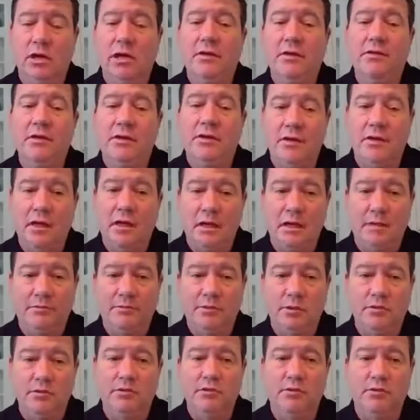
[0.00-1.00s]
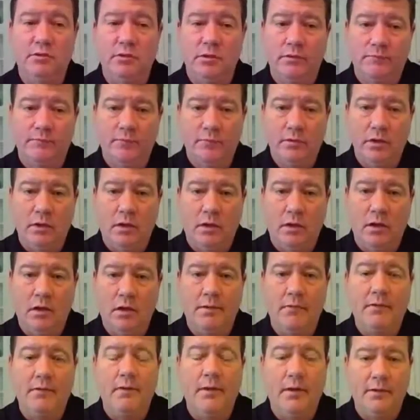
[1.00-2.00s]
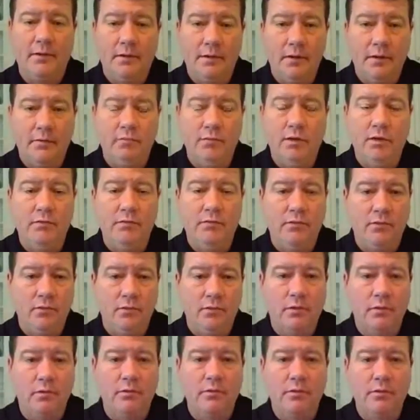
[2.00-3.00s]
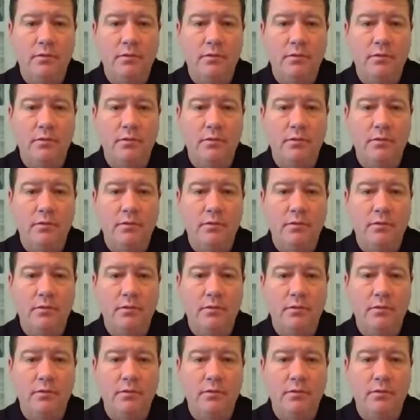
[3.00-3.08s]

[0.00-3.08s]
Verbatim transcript: I did the OPSO tour. I I did a muse in tour. Bahrain.